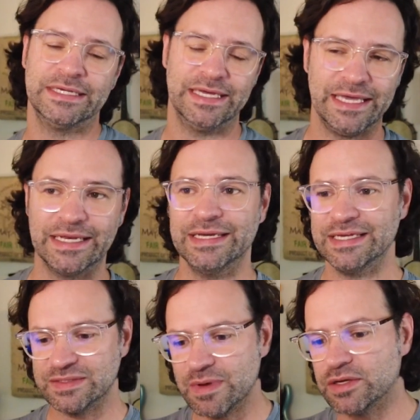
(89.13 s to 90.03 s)
Again,
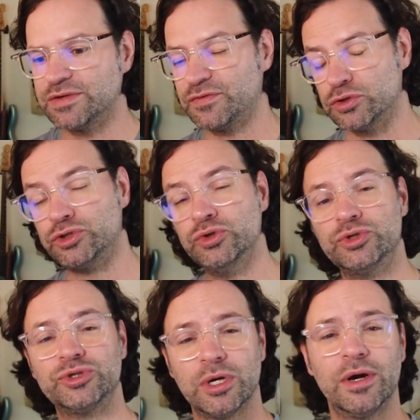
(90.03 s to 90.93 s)
smells, if they're too
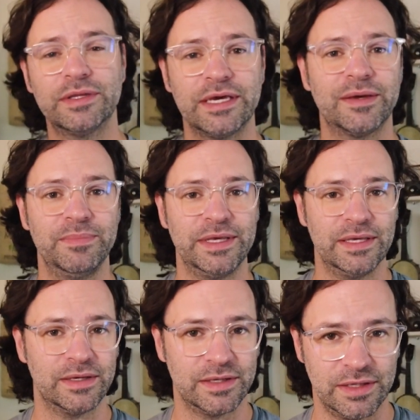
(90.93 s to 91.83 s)
strong, they can
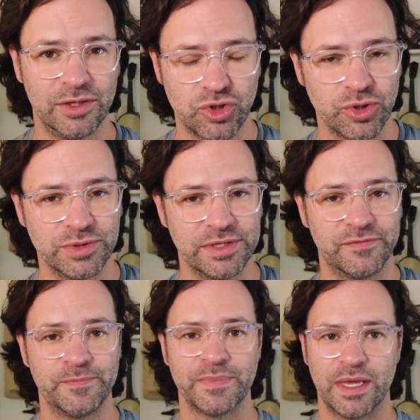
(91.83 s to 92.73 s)
be
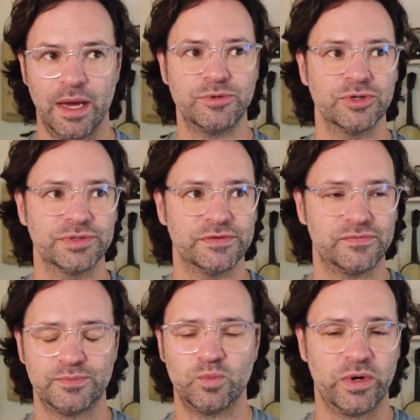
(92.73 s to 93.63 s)
intrusive, obtrusive,
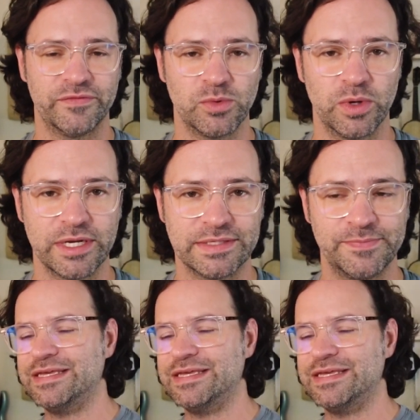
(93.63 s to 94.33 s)
whatever the word is.